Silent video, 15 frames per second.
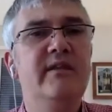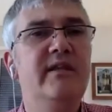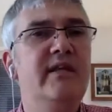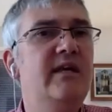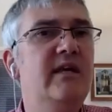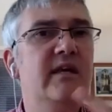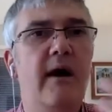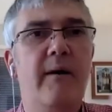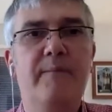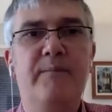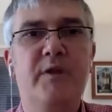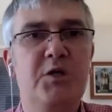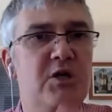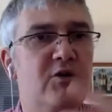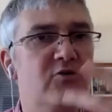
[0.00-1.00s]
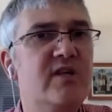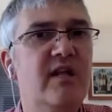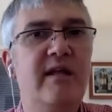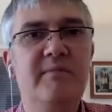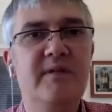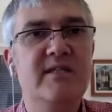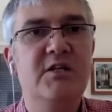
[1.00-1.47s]
the
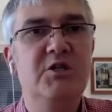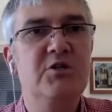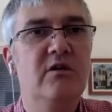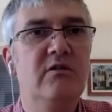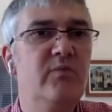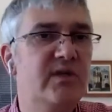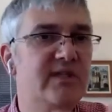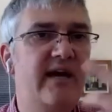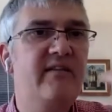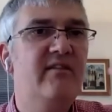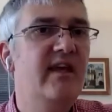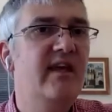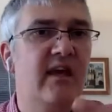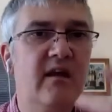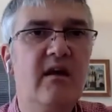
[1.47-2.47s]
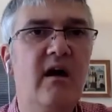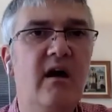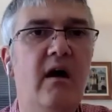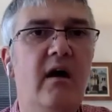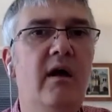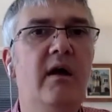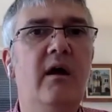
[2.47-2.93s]
Jerusalem decision was, I think,
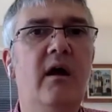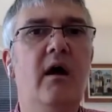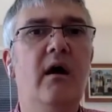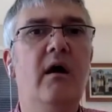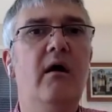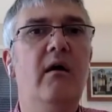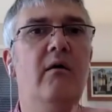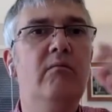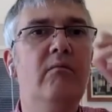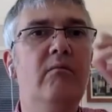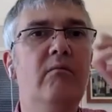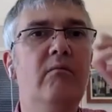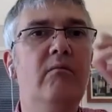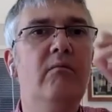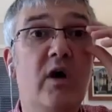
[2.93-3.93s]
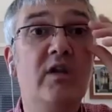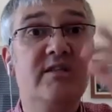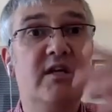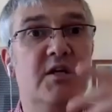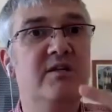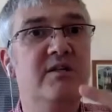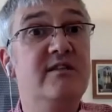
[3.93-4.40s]
one
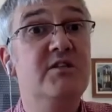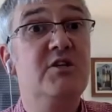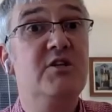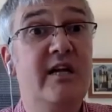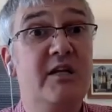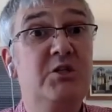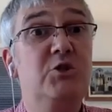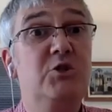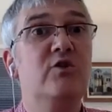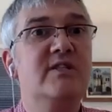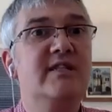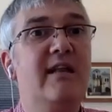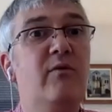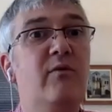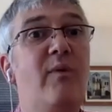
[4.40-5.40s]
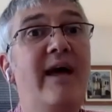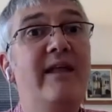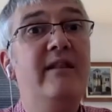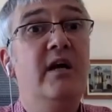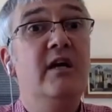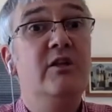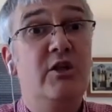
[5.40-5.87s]
such decision that shows that
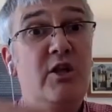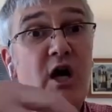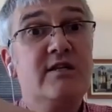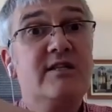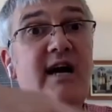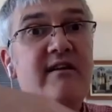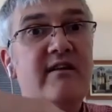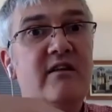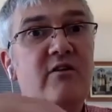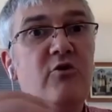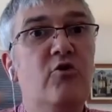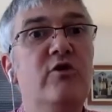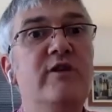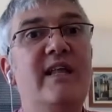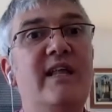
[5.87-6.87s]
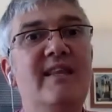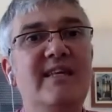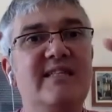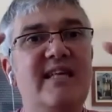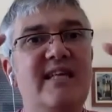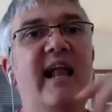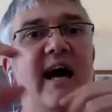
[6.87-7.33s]
when the ducks are in the road and these
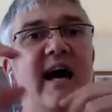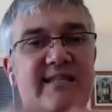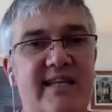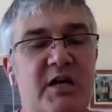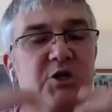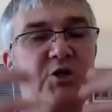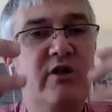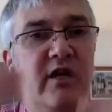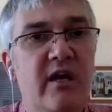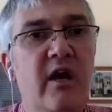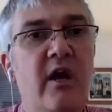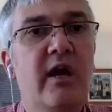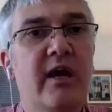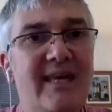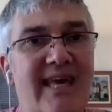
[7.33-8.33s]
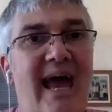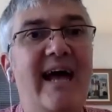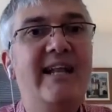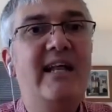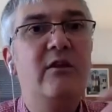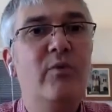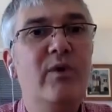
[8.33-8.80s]
allies actually can
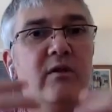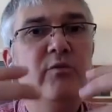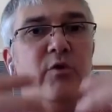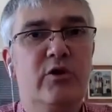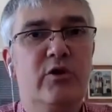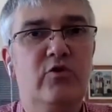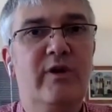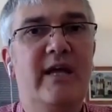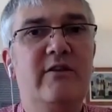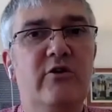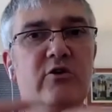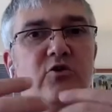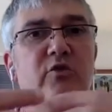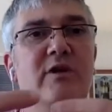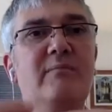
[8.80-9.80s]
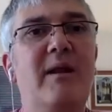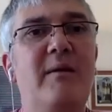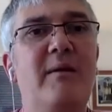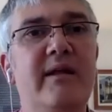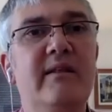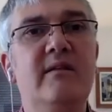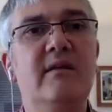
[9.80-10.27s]
and will work together to
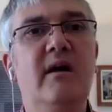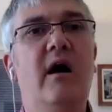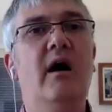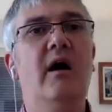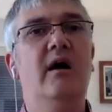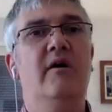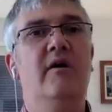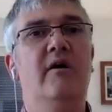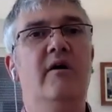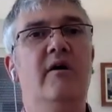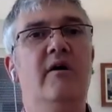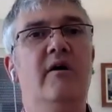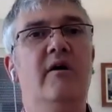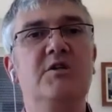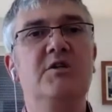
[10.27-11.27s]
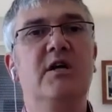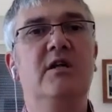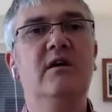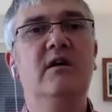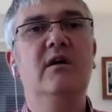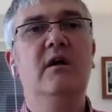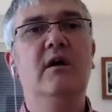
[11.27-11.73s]
implement a right-wing
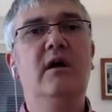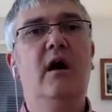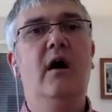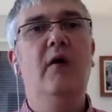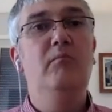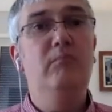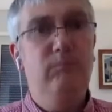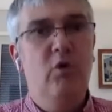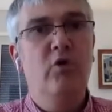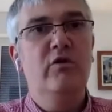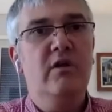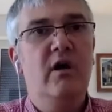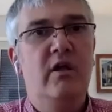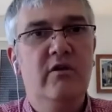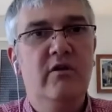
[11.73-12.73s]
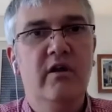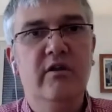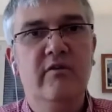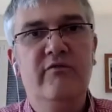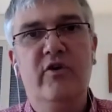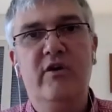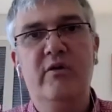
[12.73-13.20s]
agenda, both on the
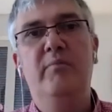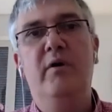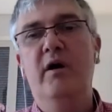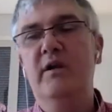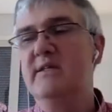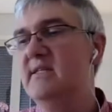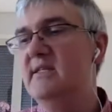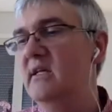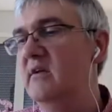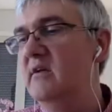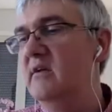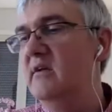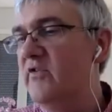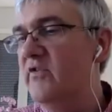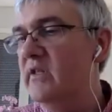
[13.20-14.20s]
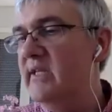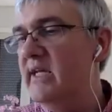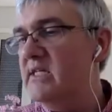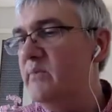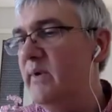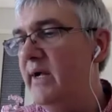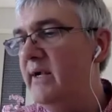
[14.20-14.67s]
foreign policy front
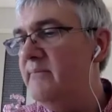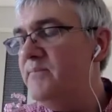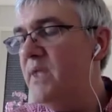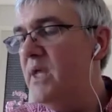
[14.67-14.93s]
as well.